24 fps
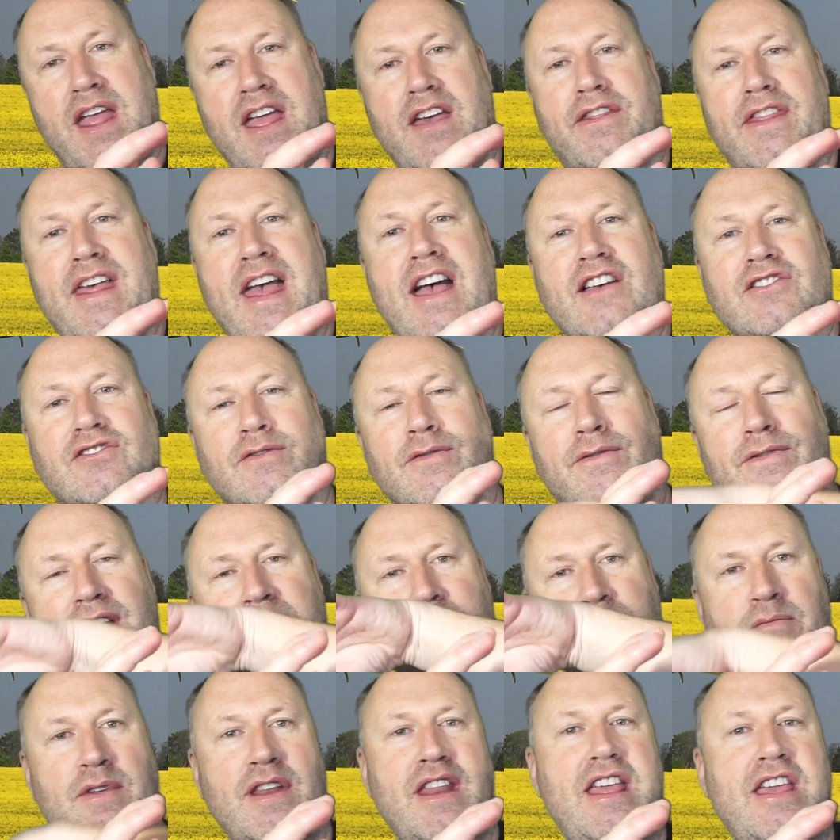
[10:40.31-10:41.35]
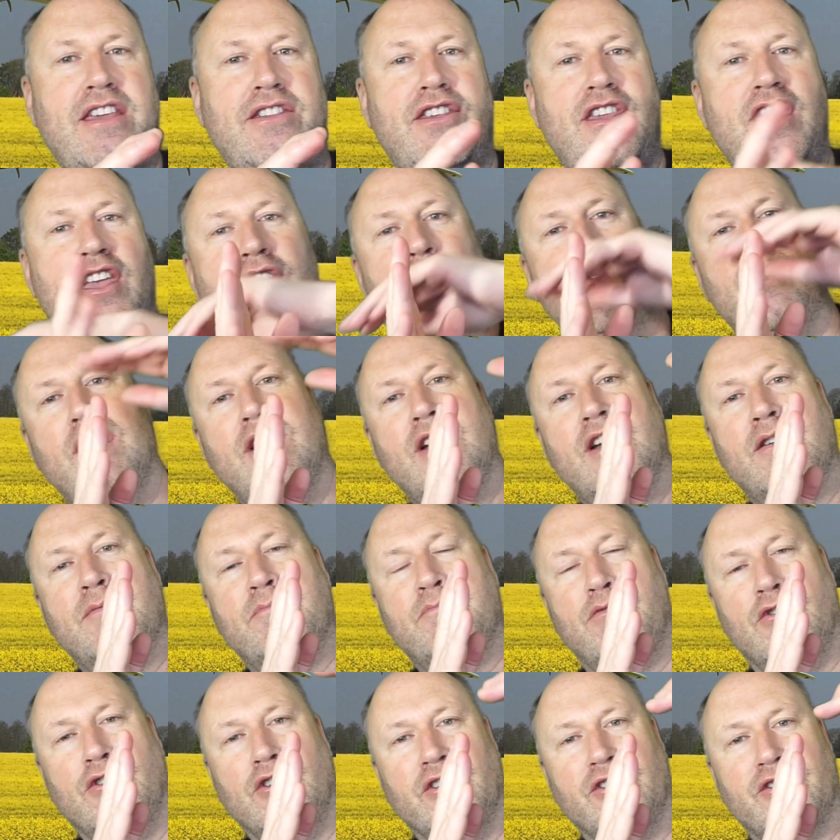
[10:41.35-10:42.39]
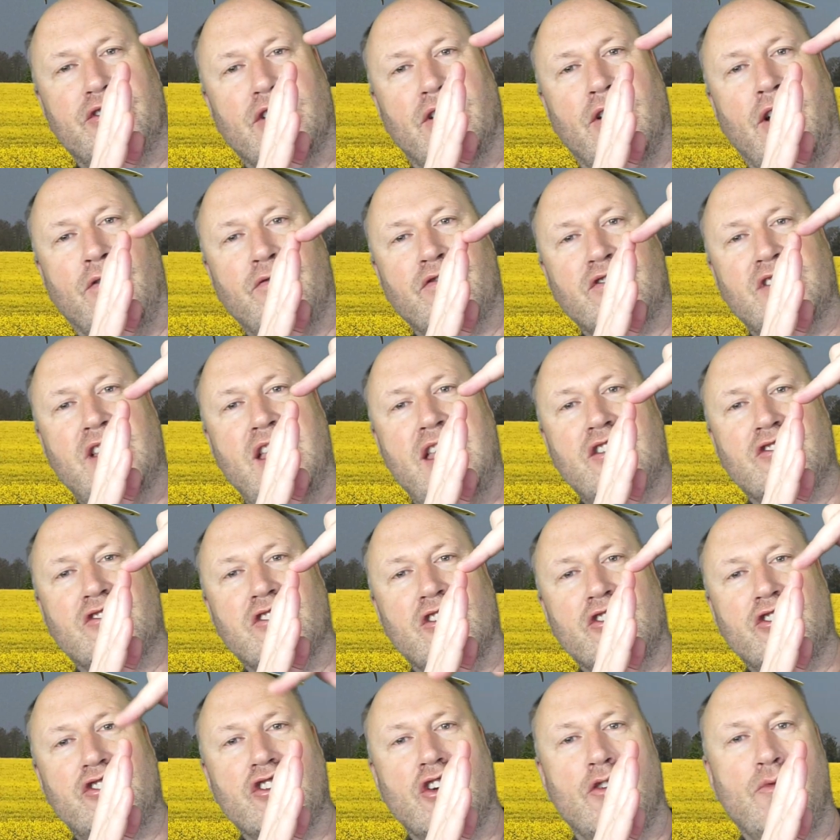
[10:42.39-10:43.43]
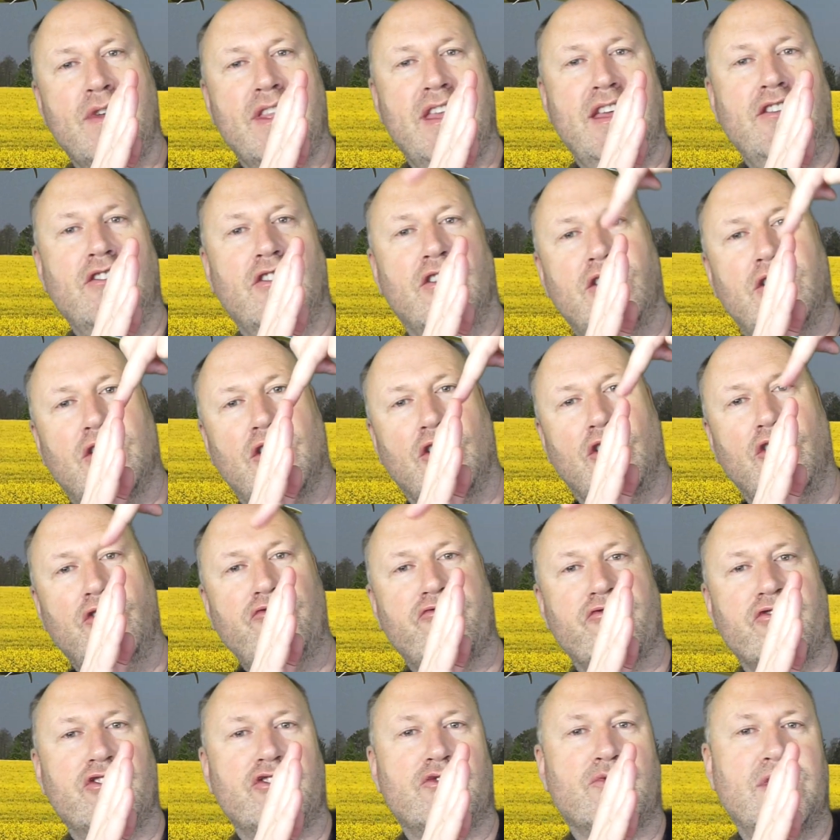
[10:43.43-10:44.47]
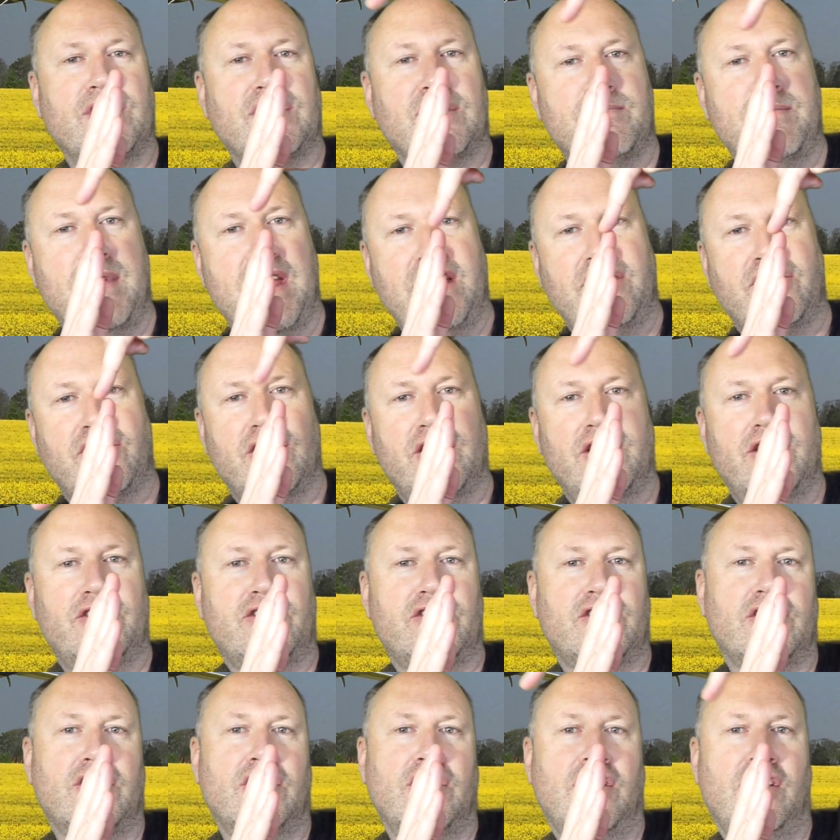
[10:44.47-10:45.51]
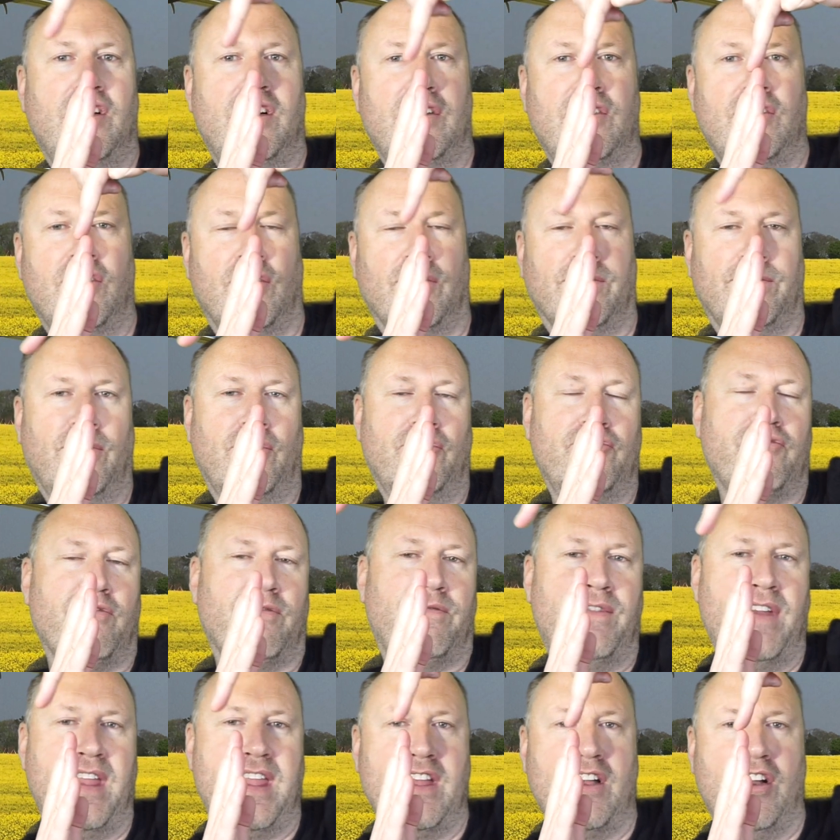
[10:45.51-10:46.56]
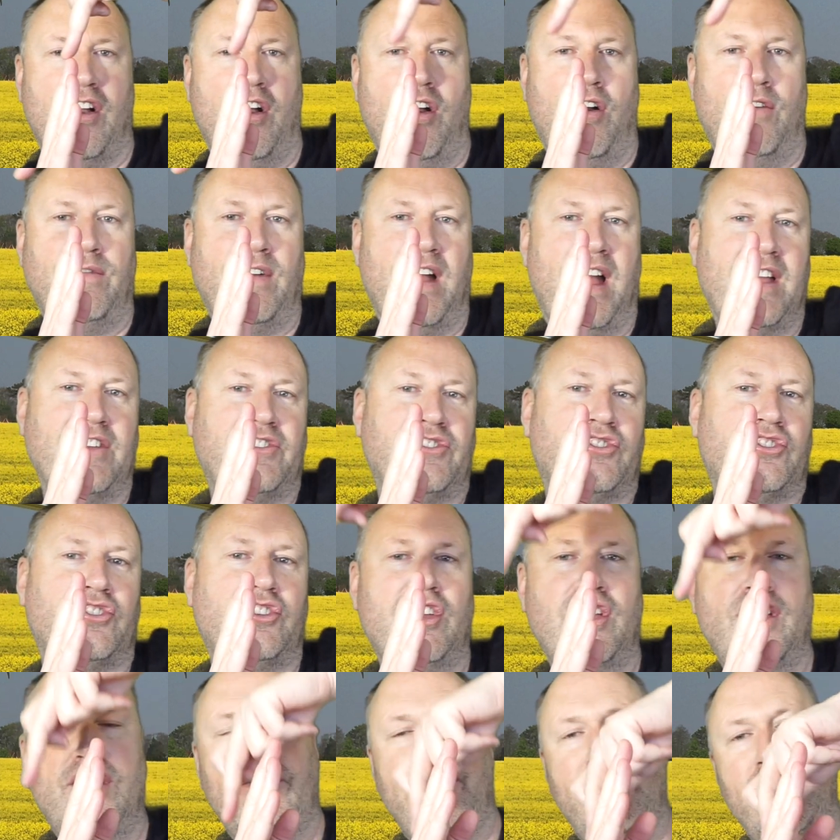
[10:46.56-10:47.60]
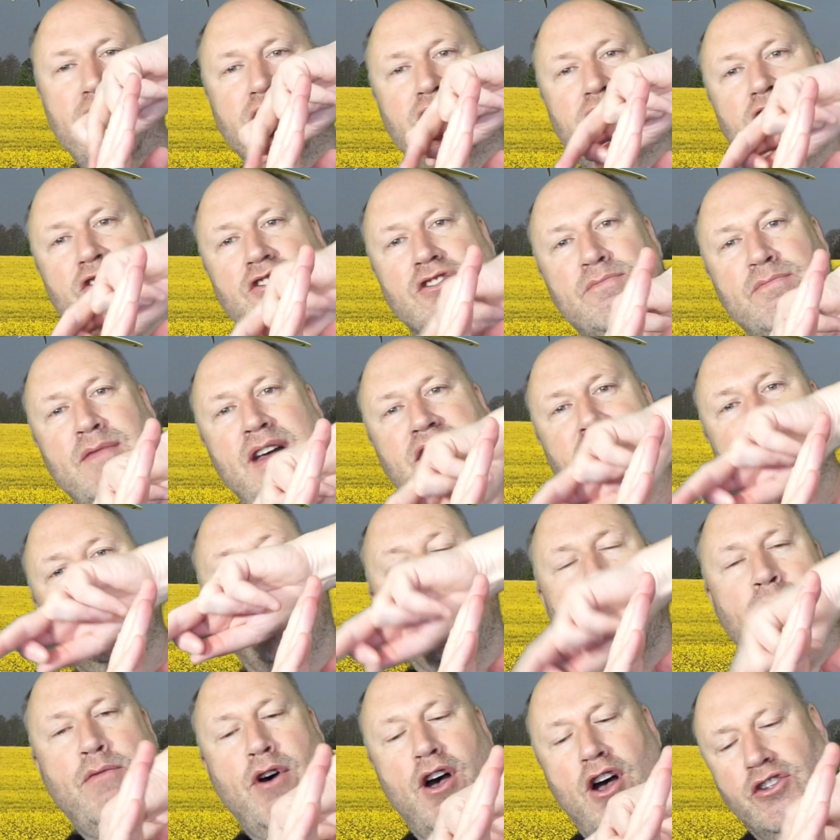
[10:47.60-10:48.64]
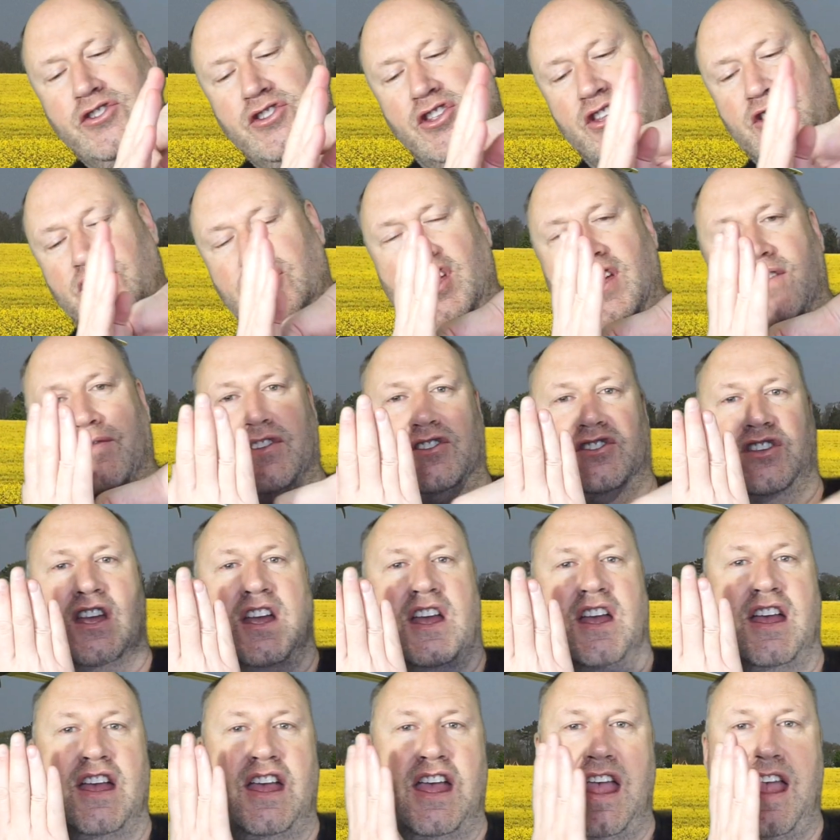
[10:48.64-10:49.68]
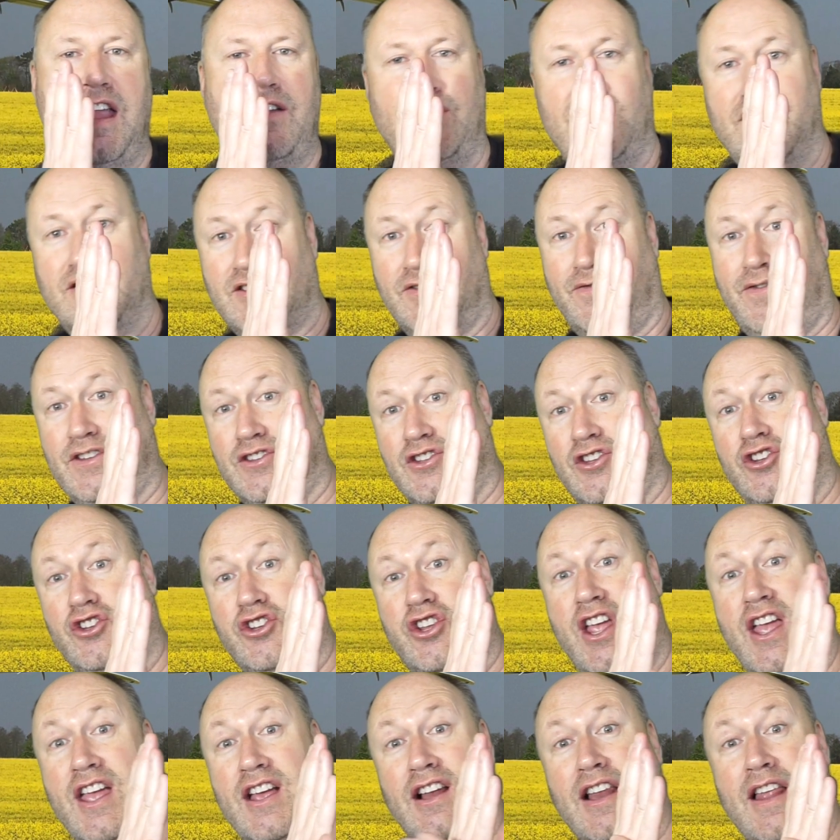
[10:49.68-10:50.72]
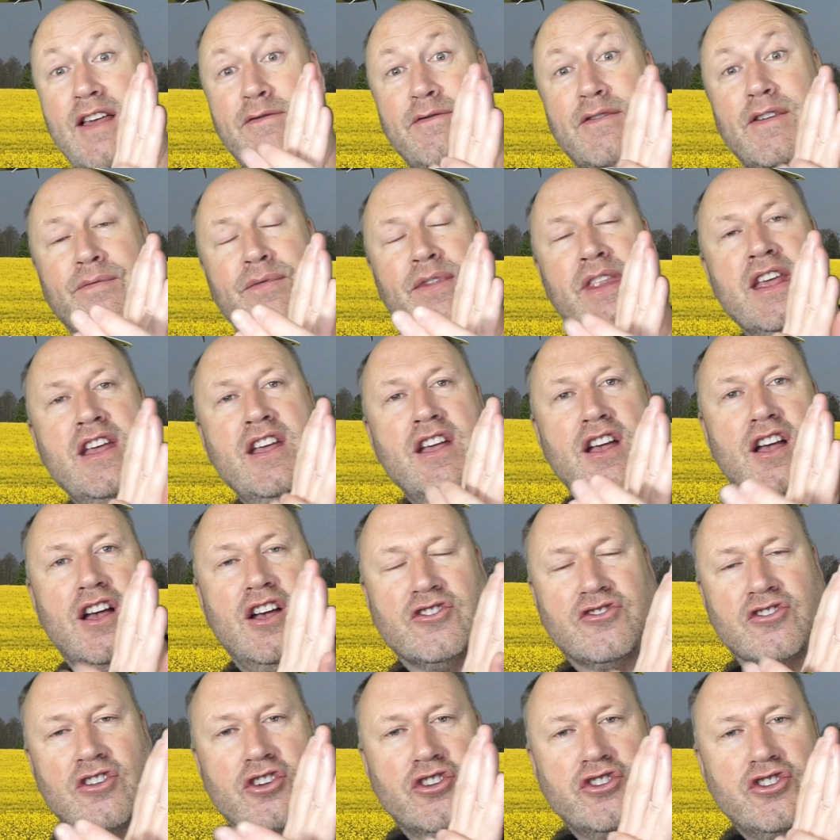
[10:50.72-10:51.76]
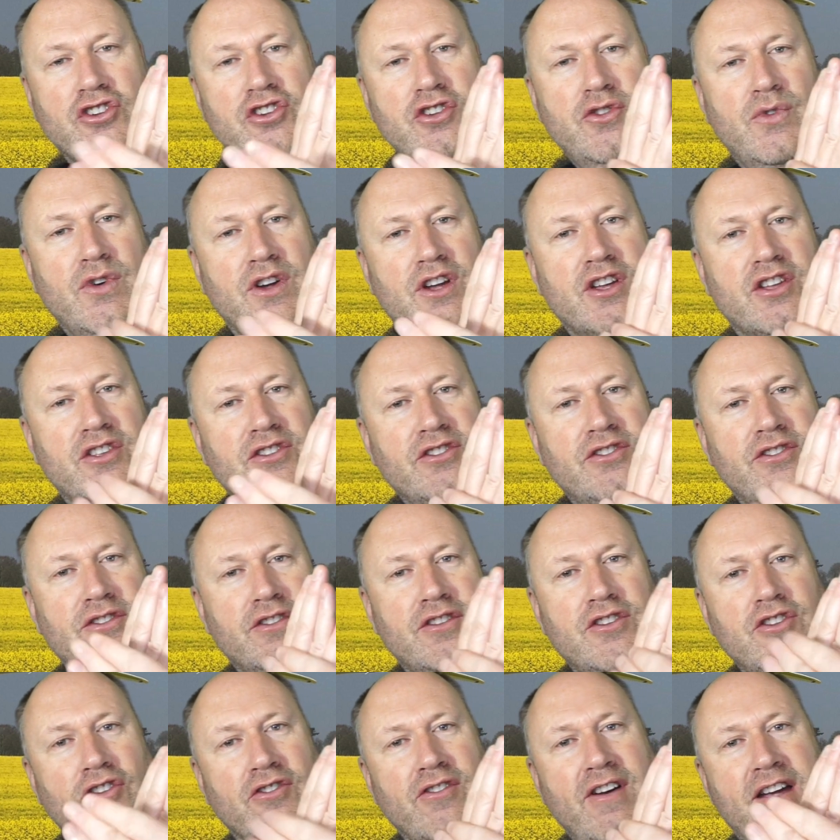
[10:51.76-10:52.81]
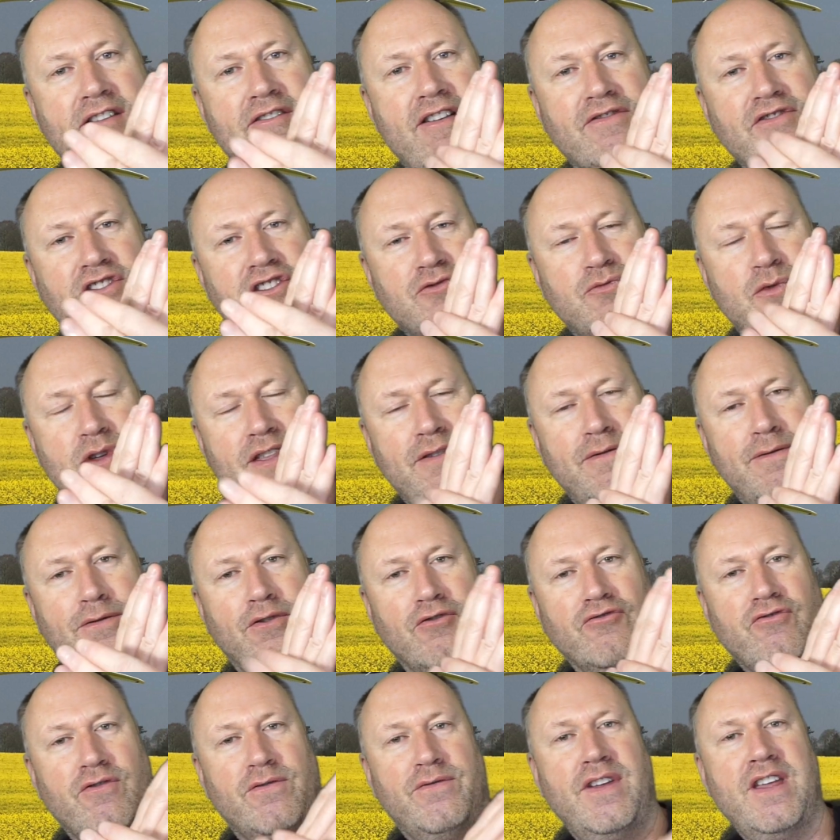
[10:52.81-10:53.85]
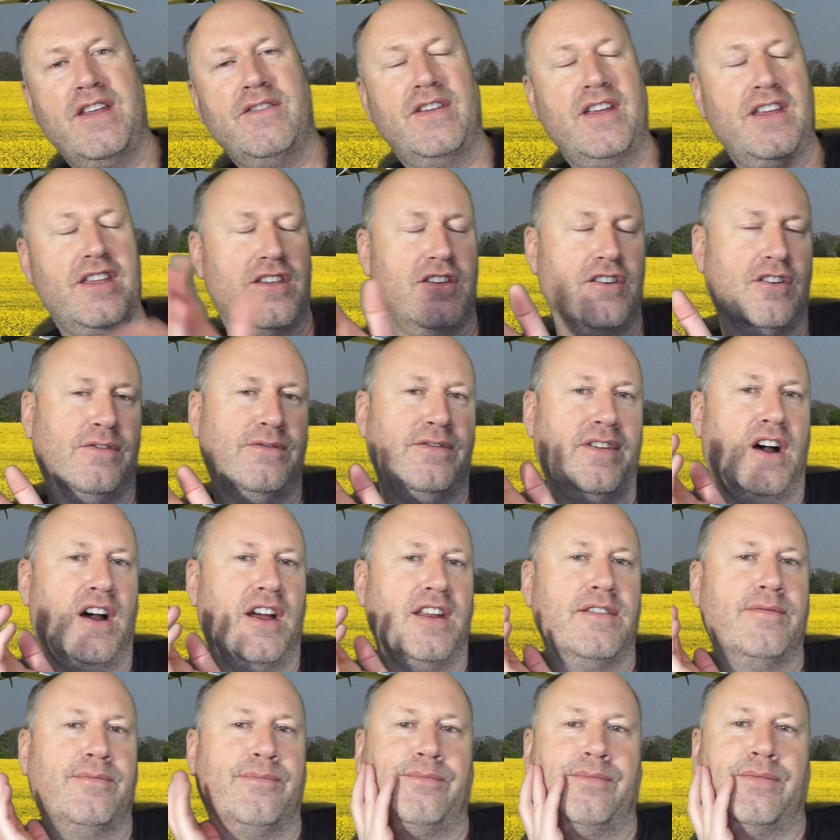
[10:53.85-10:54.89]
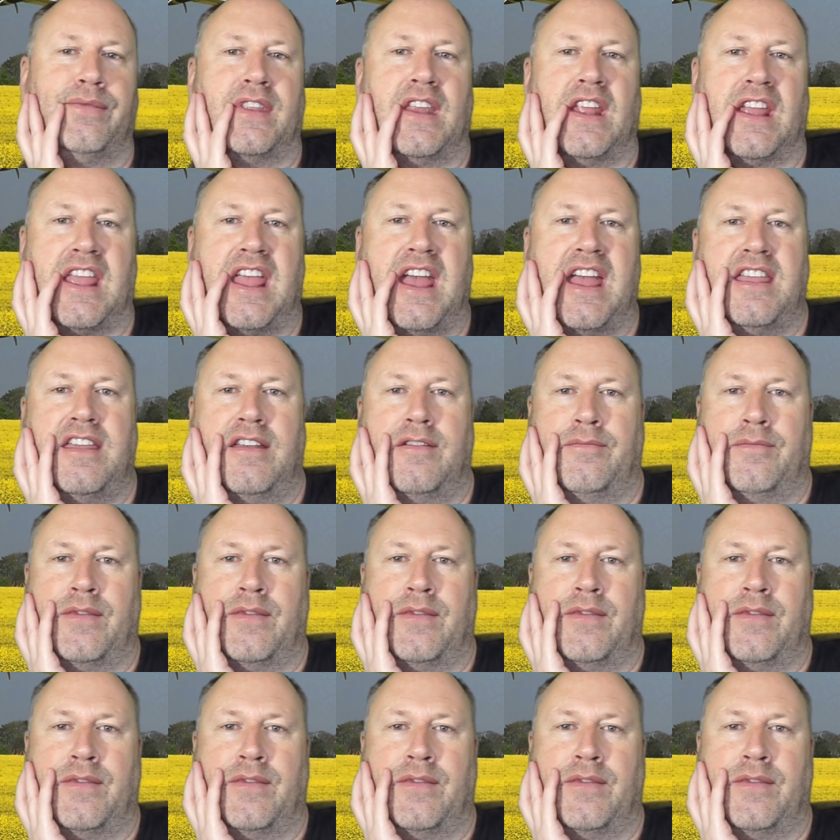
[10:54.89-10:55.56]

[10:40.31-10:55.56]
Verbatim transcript: 1,000 feet beneath you, but obviously as long as you're within 120 metres or 400 feet of a surface, doesn't matter what part of the surface, even if it's a sheer cliff, as long as you can, your aircraft is within 400 feet of it, you're fine, okay?